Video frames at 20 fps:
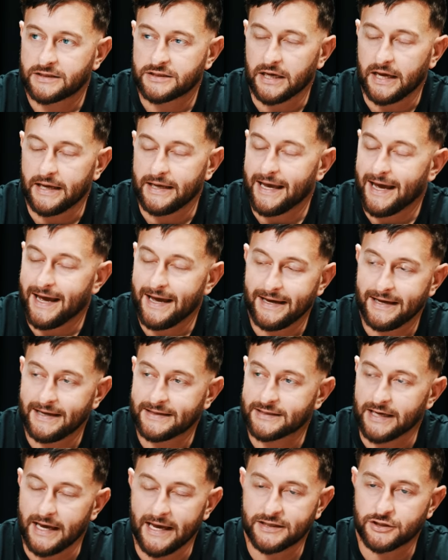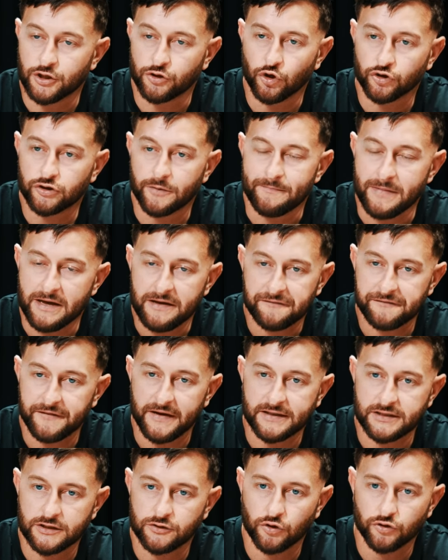It's another myth.
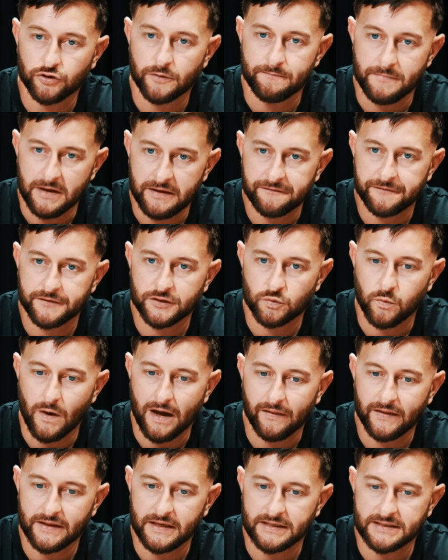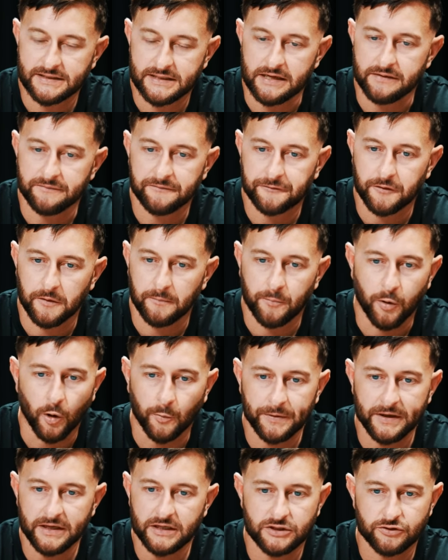It's another myth as well that you're seeing from
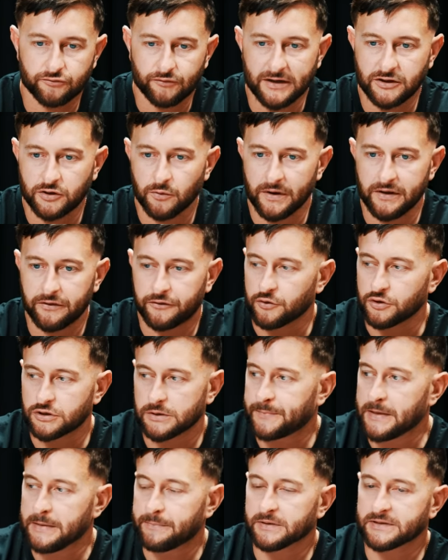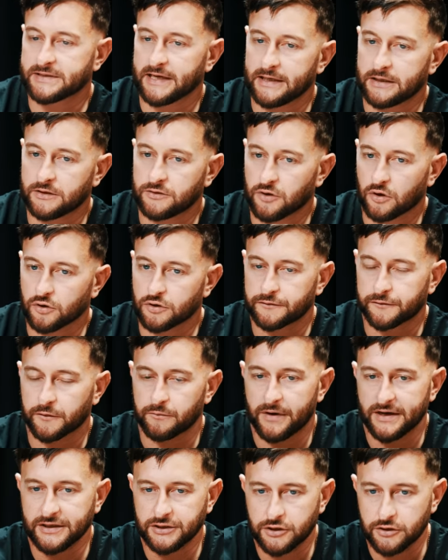puppies right the way through to people taking dogs
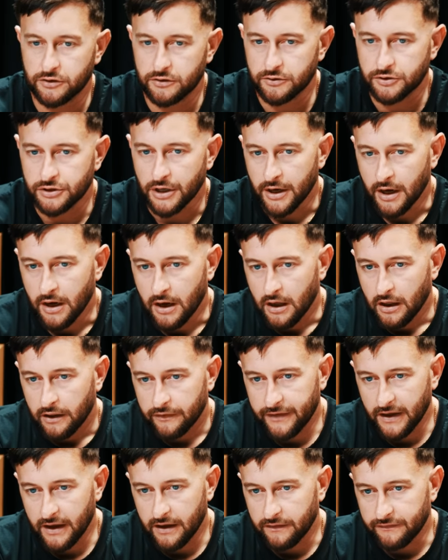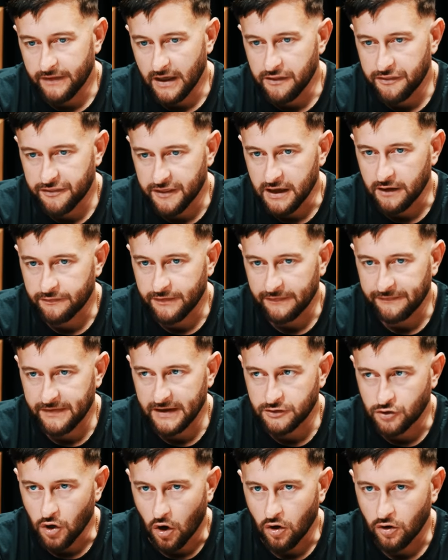from rescues. They think that
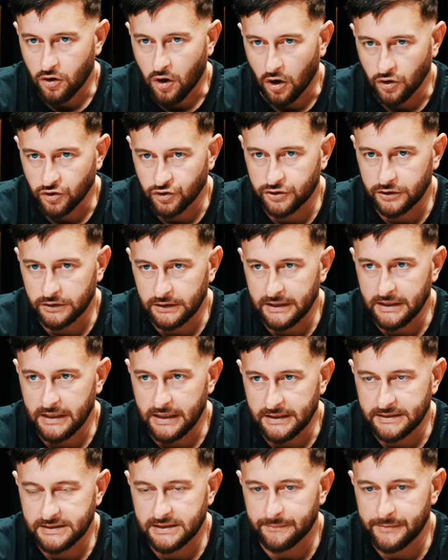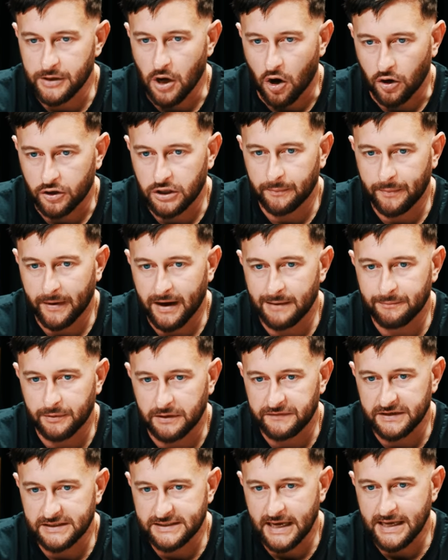their dog constantly needs to be occupied, but
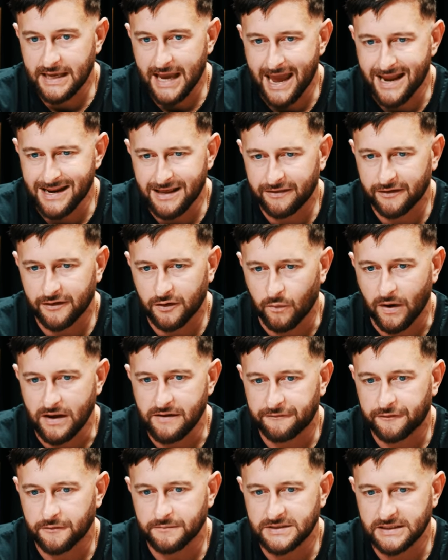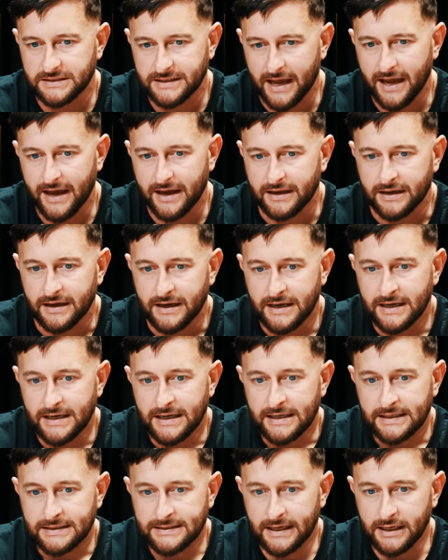if you take anything away from today,
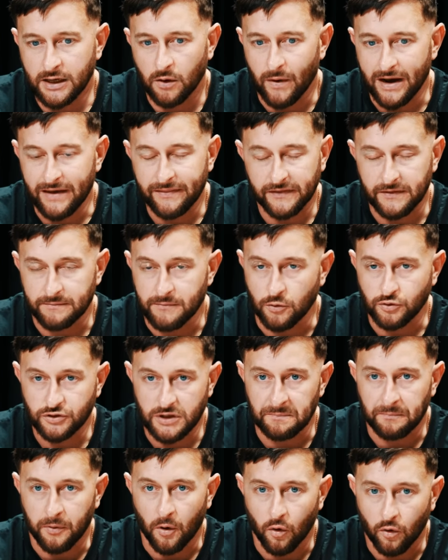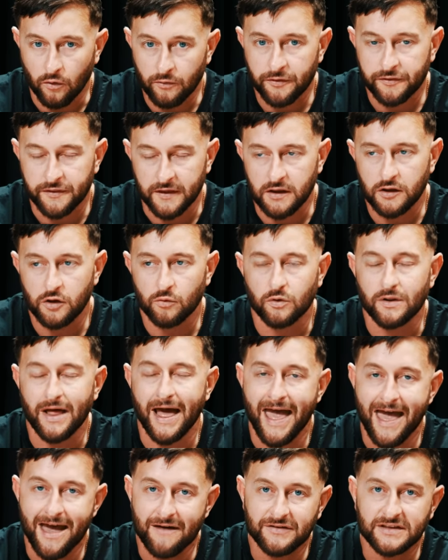take away that the most important thing you will
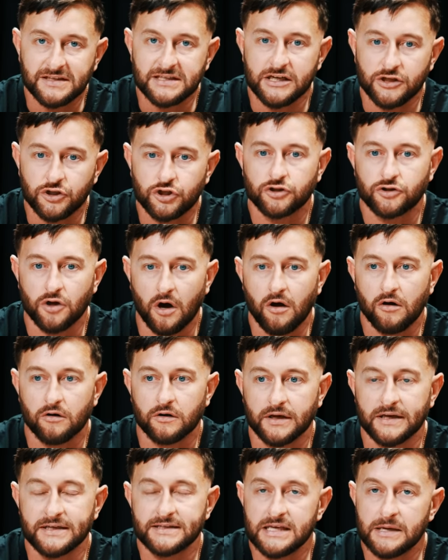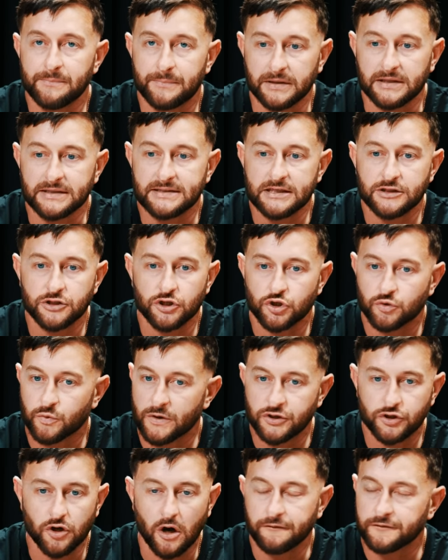ever teach your dog is the ability to
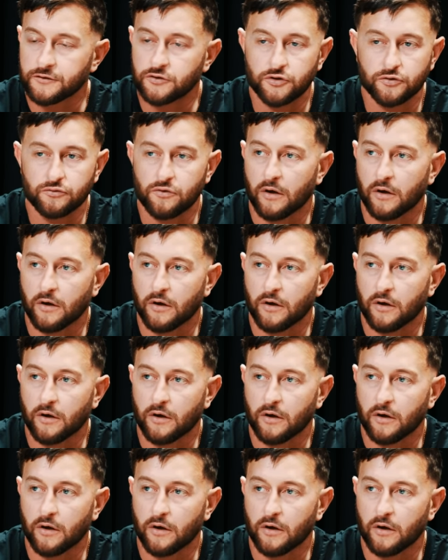switch off and do